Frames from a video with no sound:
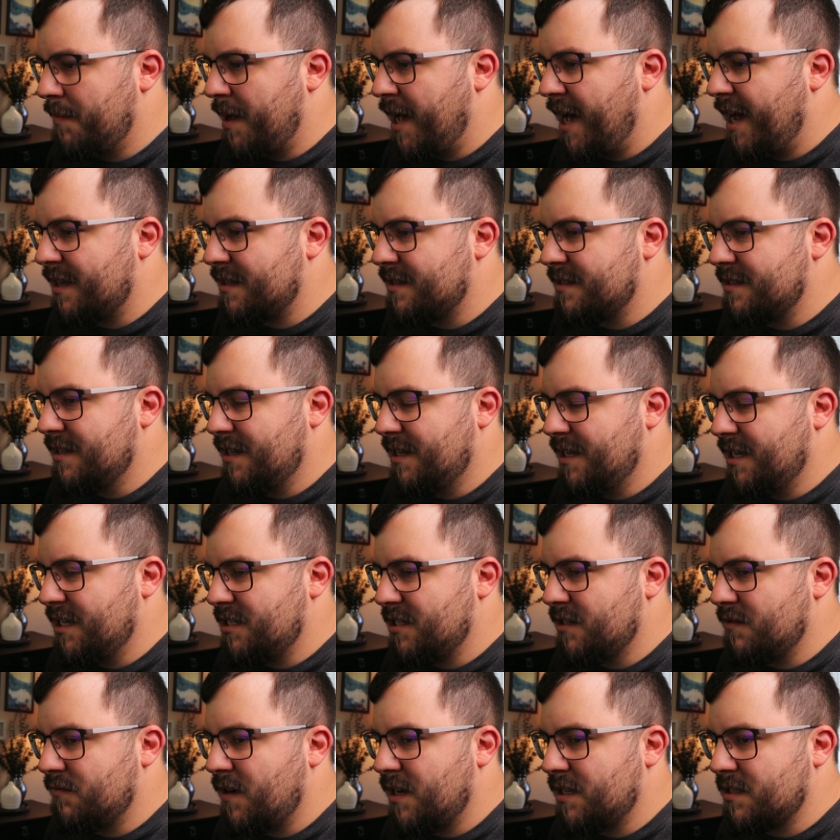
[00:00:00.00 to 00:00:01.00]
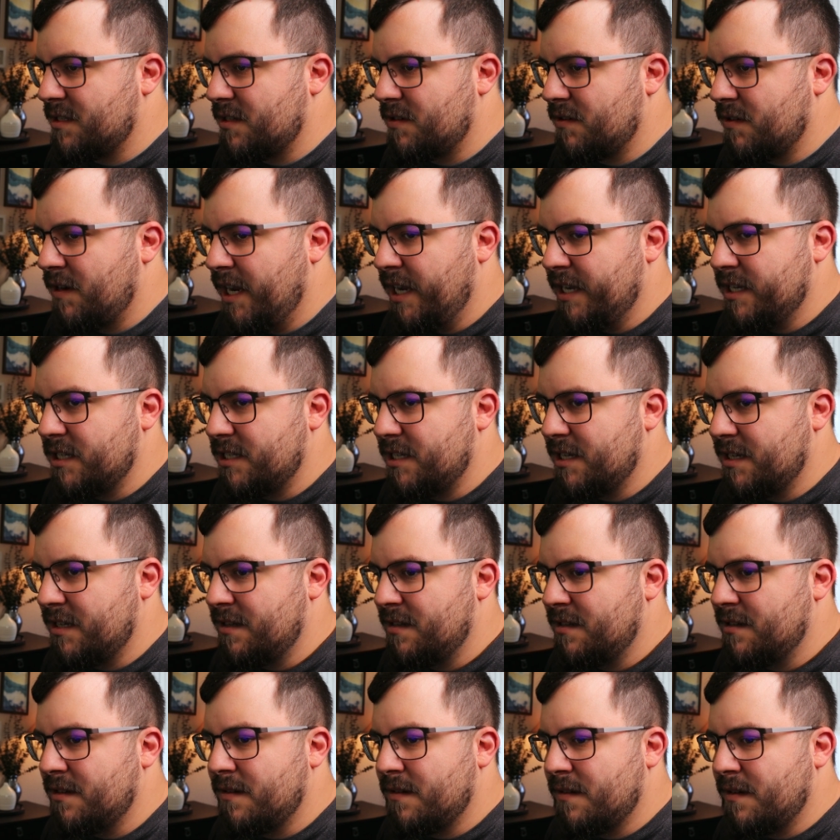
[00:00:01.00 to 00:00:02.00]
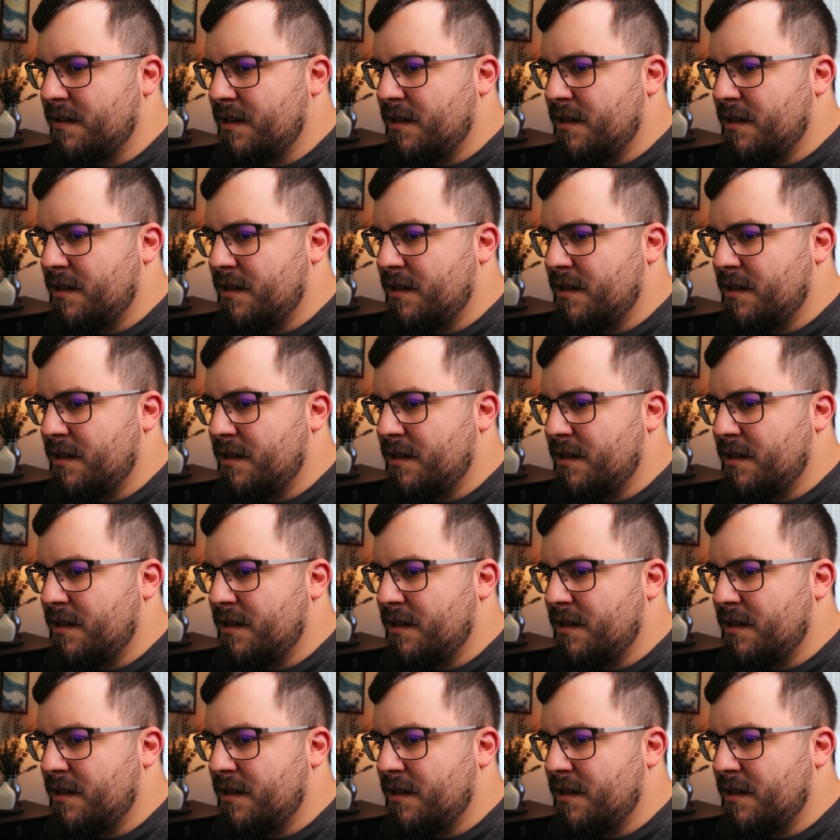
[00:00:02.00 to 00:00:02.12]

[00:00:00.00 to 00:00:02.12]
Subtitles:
back to kitchen restoration.